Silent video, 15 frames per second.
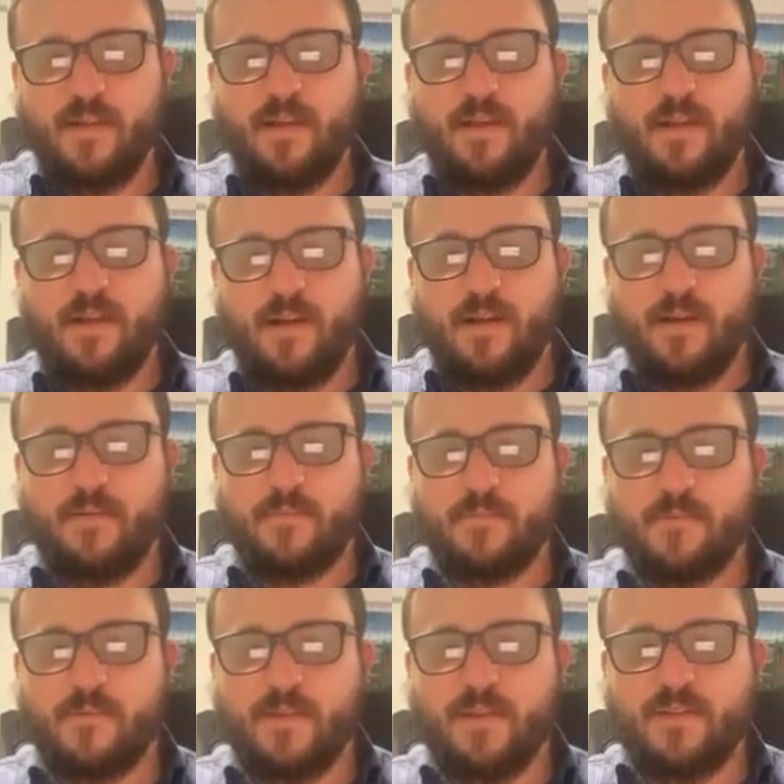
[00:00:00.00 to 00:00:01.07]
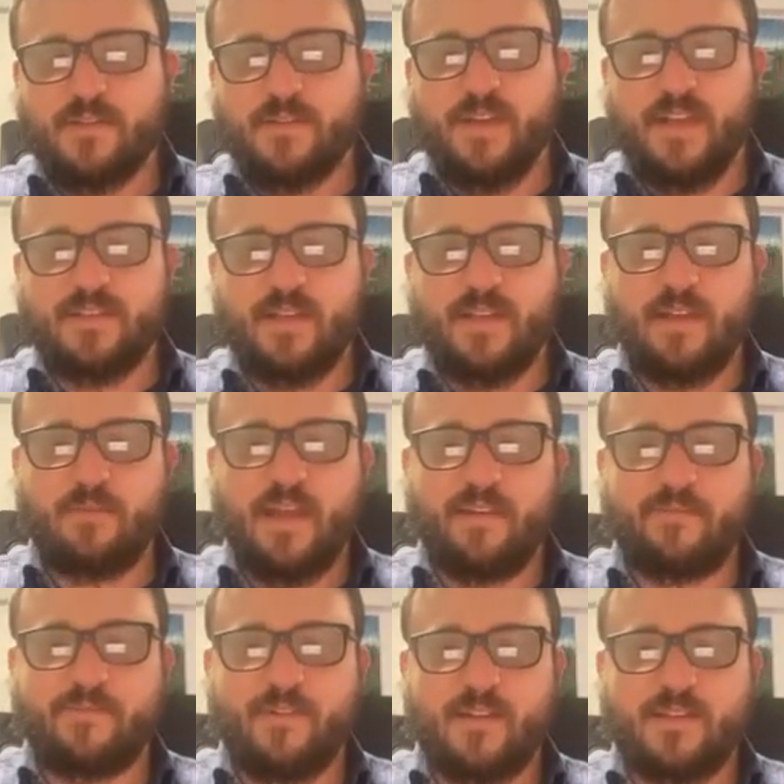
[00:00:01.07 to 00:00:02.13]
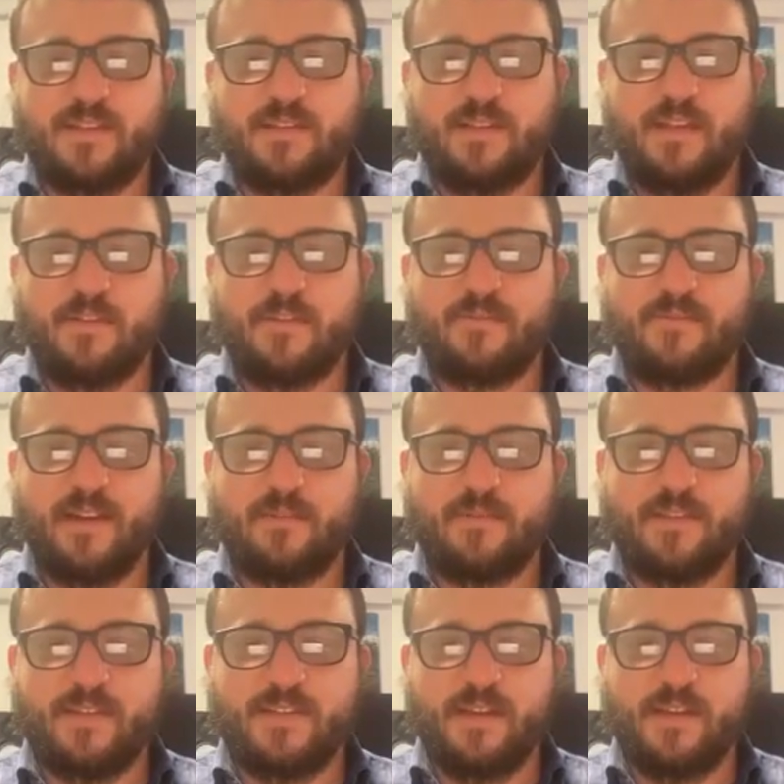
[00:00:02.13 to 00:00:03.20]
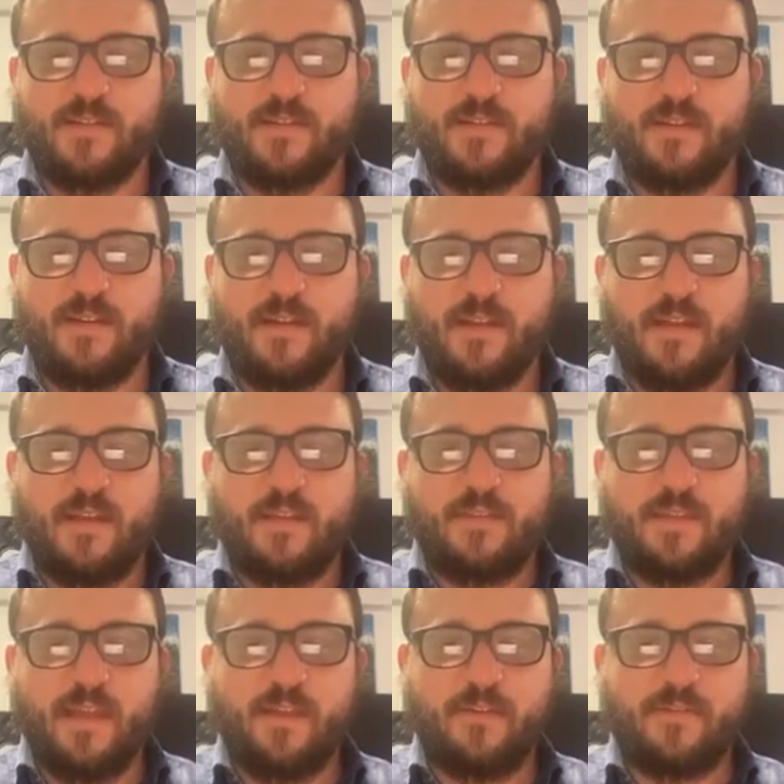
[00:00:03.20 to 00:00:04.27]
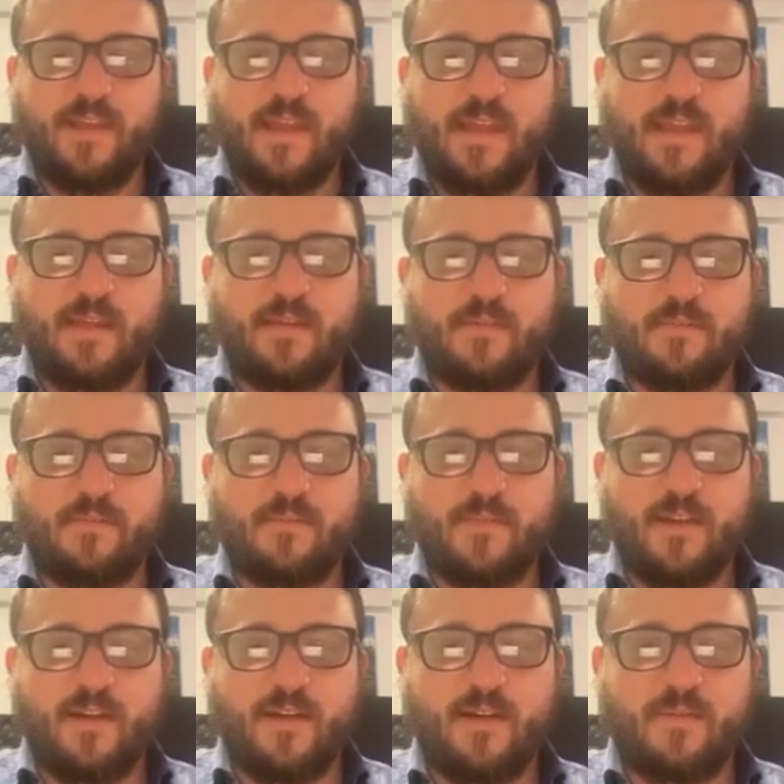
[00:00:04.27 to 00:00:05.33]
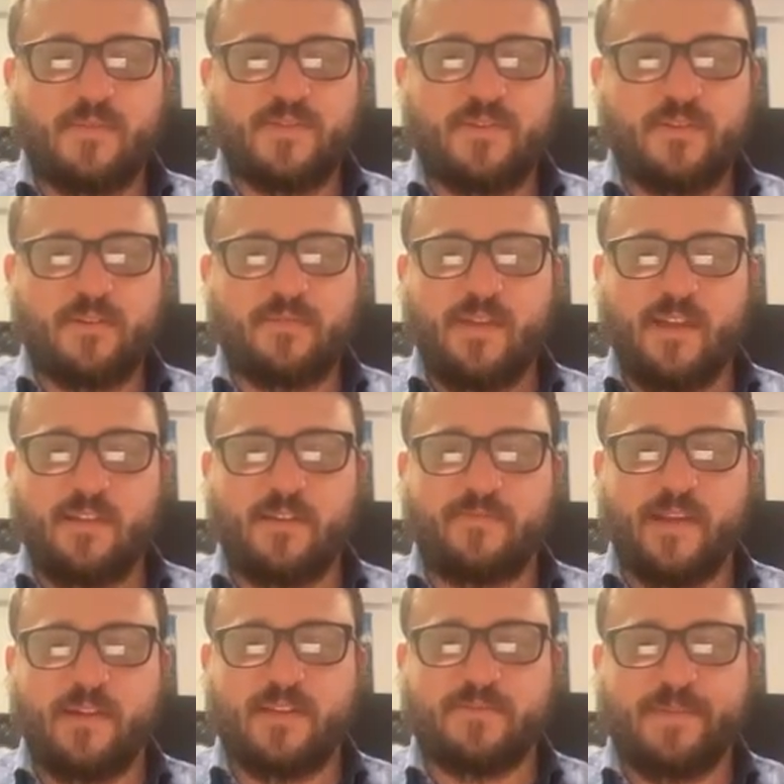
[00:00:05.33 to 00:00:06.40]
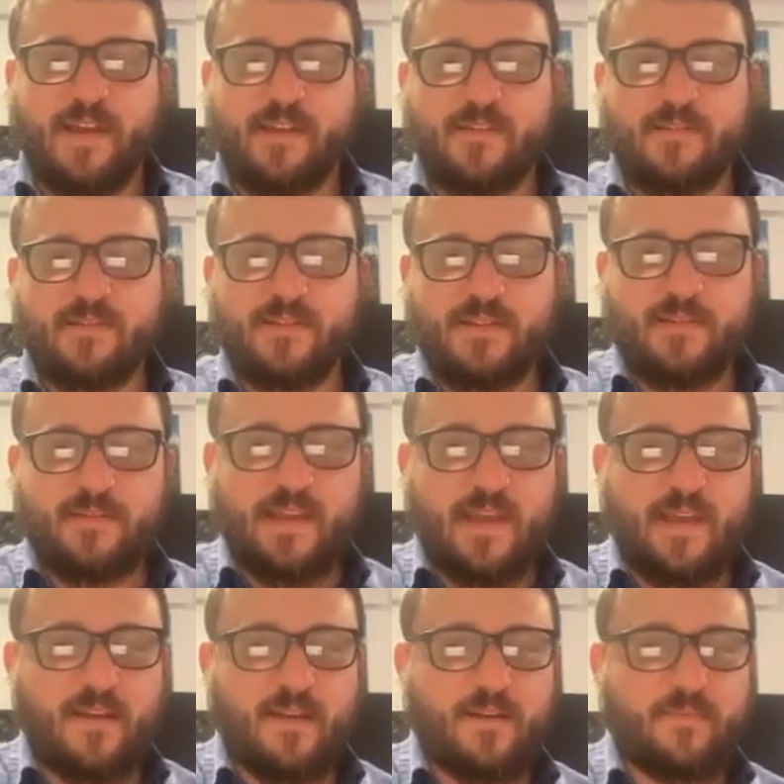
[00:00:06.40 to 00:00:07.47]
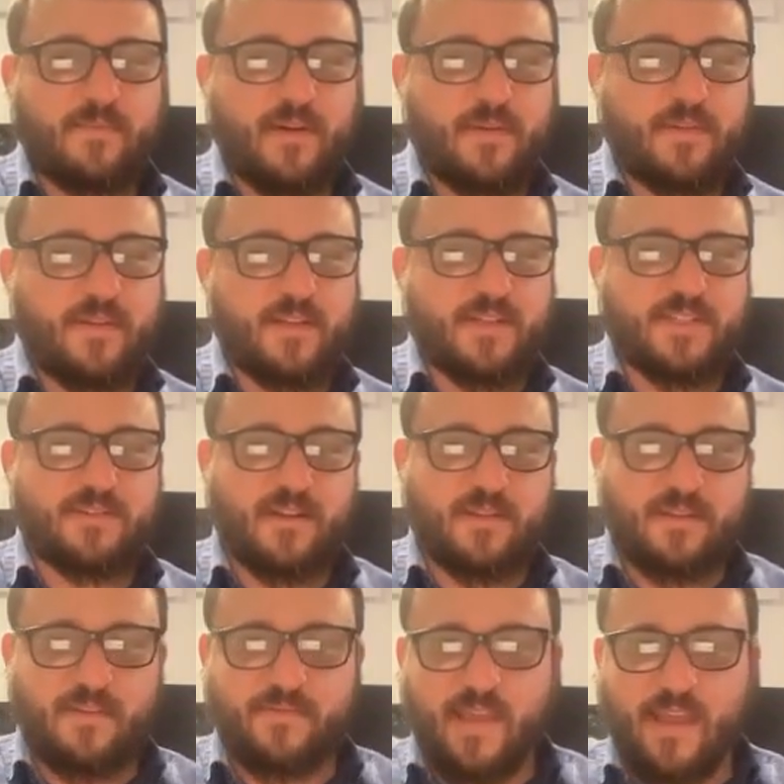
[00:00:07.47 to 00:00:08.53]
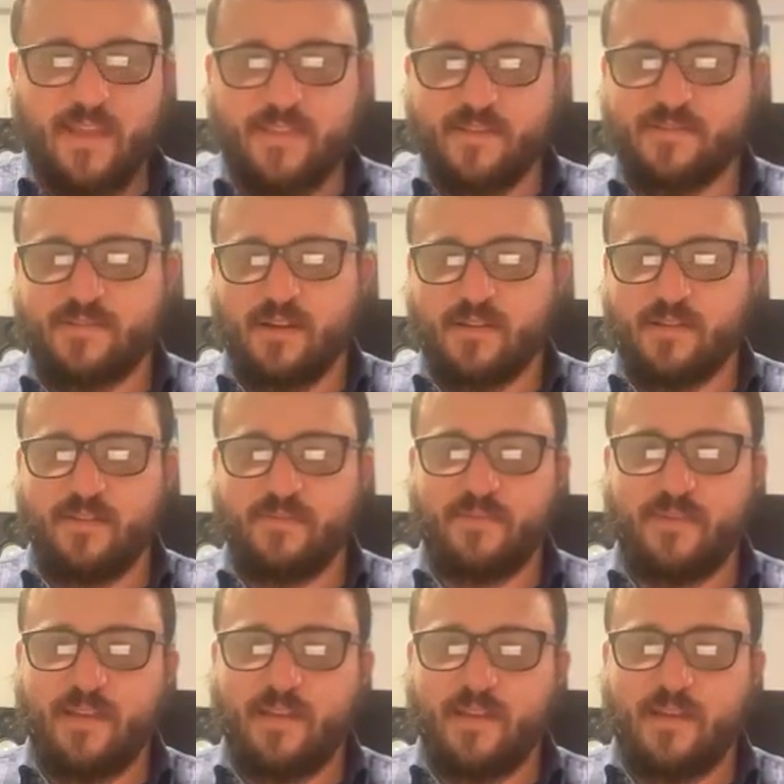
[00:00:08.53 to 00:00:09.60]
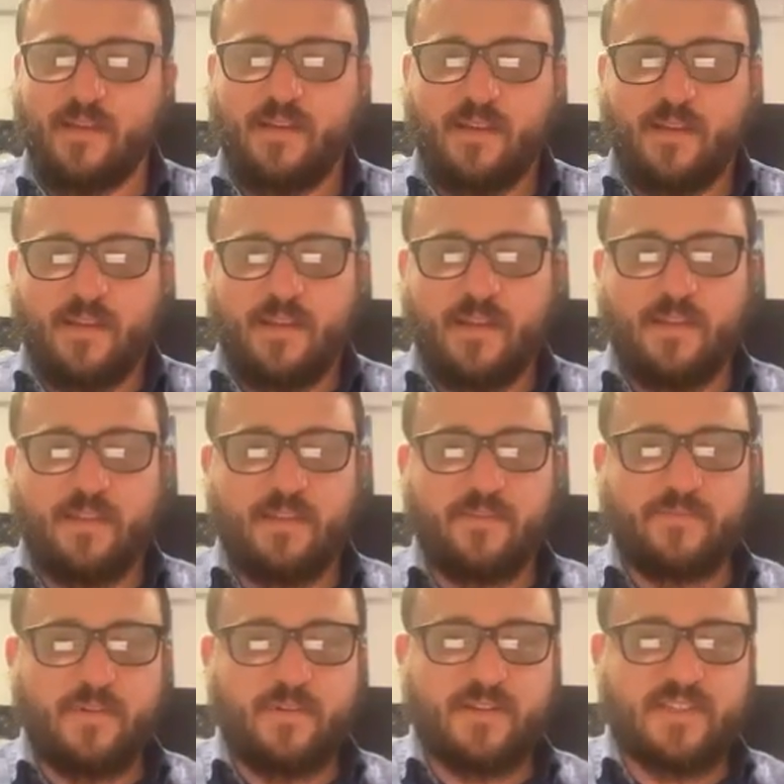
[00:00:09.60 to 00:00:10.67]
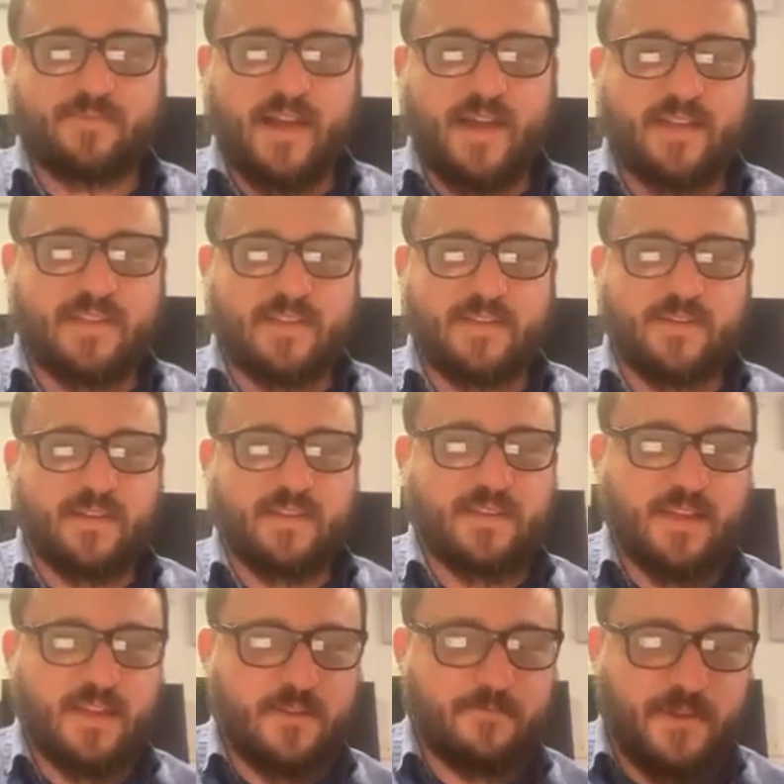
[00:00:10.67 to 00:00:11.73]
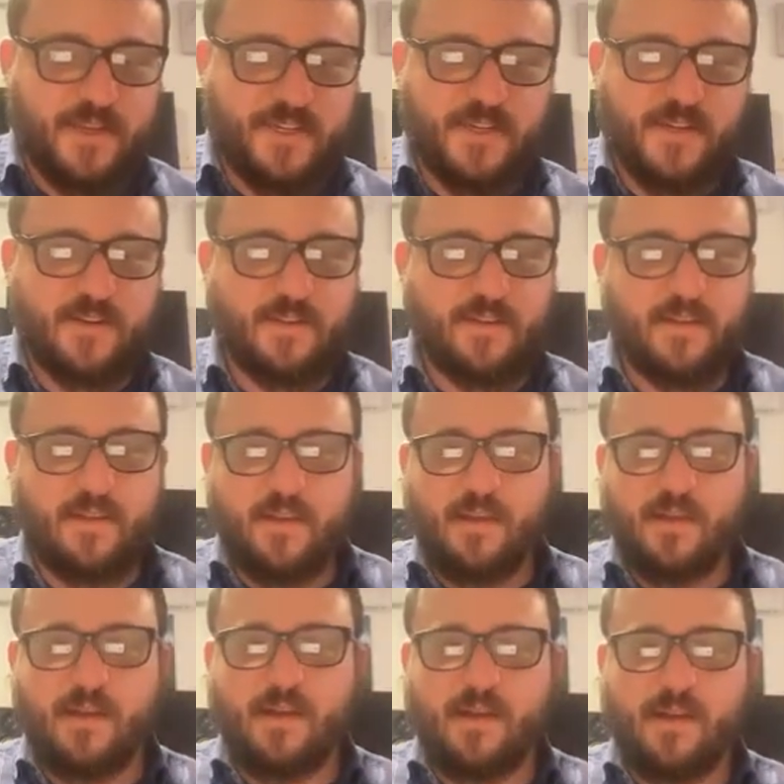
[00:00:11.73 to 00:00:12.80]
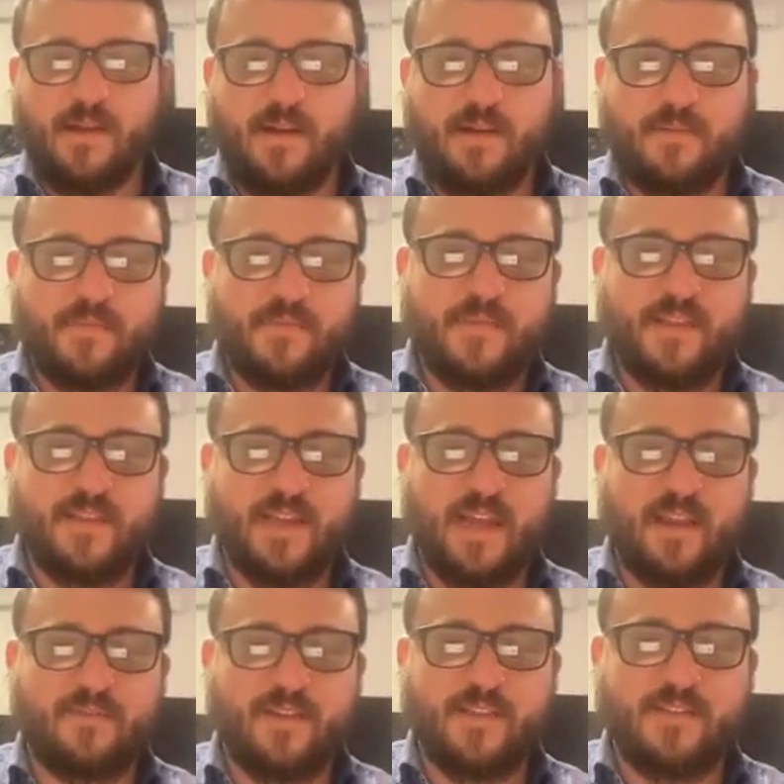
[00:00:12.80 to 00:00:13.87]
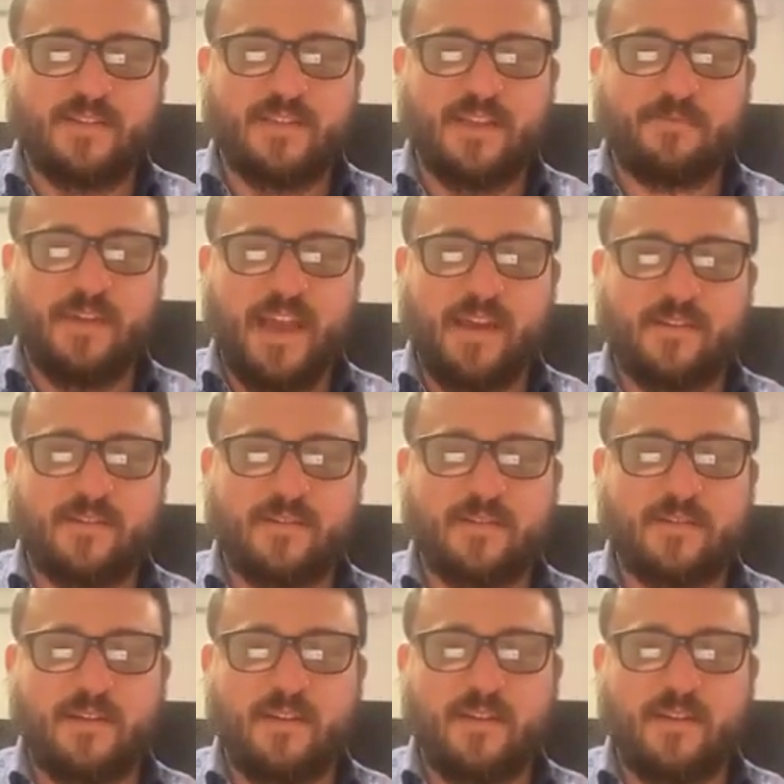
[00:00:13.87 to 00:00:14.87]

So basically, wavefronts interfere with each other. They create sort of interference patterns that are both constructive and destructive in different spots, as you can see in the picture. It's kind of an interesting pattern.